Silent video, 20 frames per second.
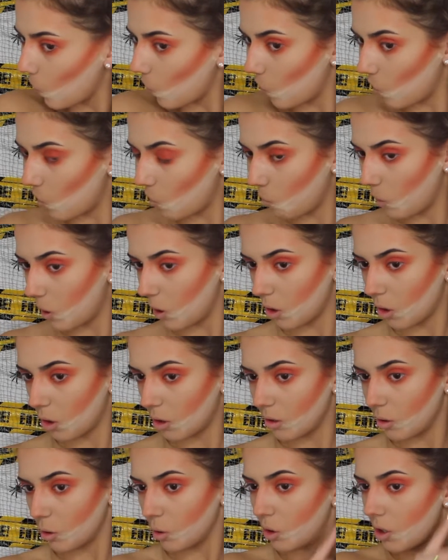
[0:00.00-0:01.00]
Just to make the
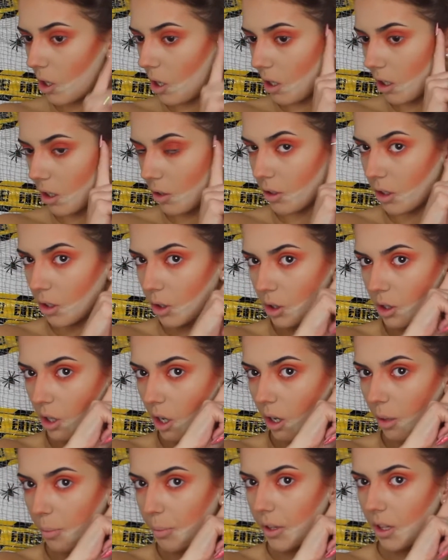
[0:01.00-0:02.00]
contour darker at the
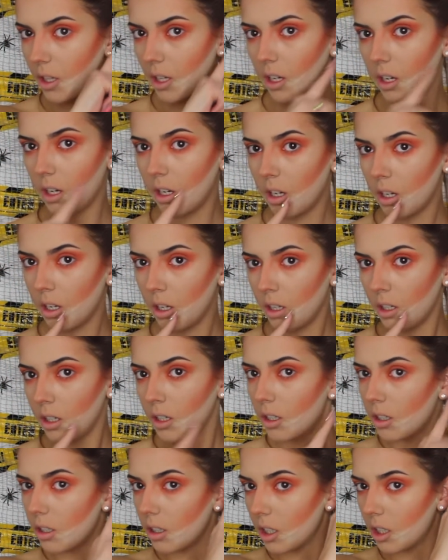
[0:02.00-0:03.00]
top, then
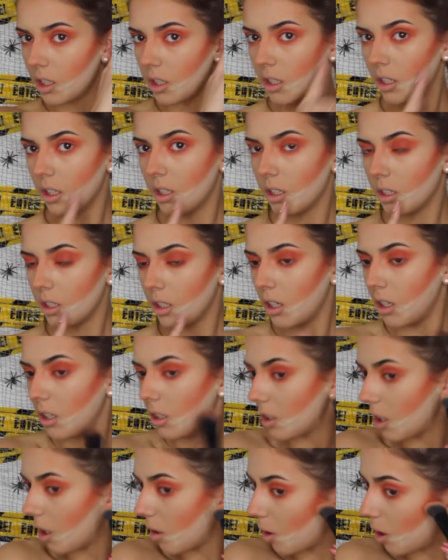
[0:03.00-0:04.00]

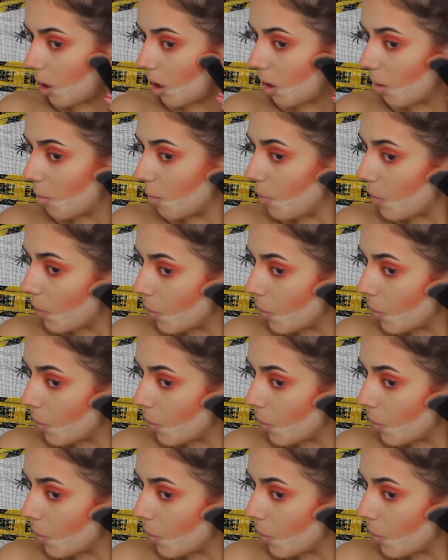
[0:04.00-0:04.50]
down here.